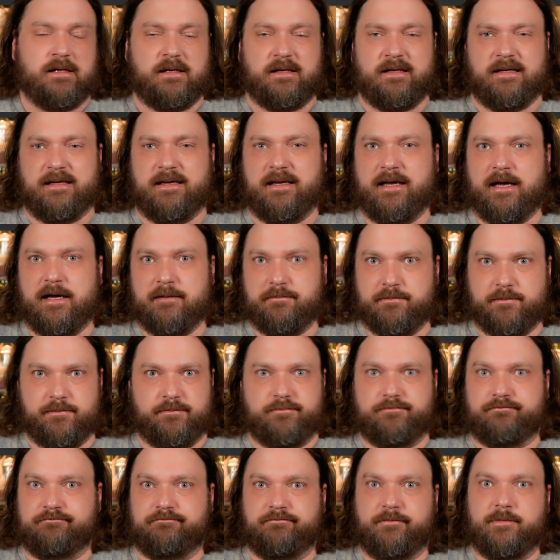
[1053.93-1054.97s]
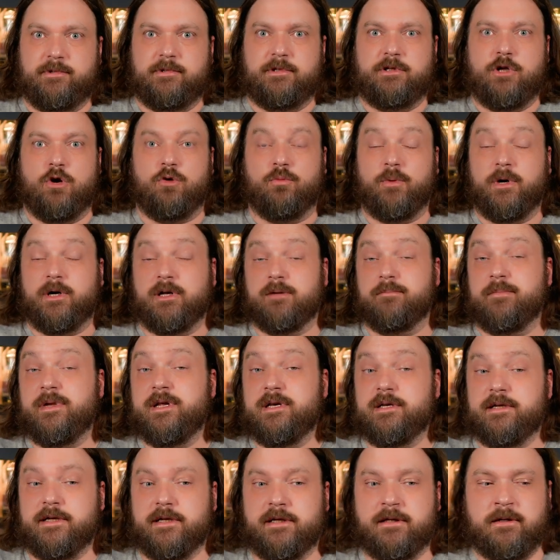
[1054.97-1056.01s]
don't
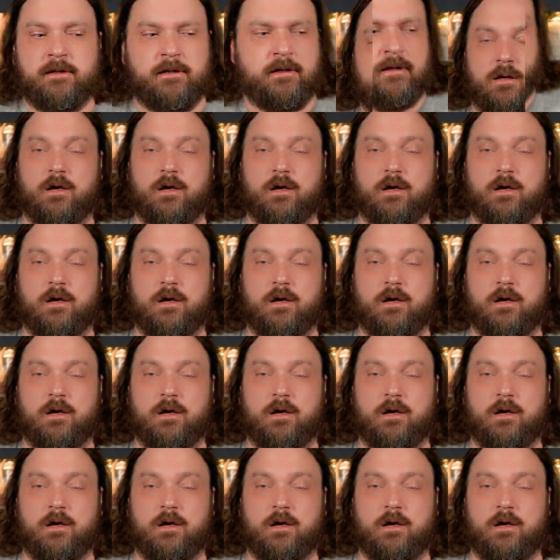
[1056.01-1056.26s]
recommend it.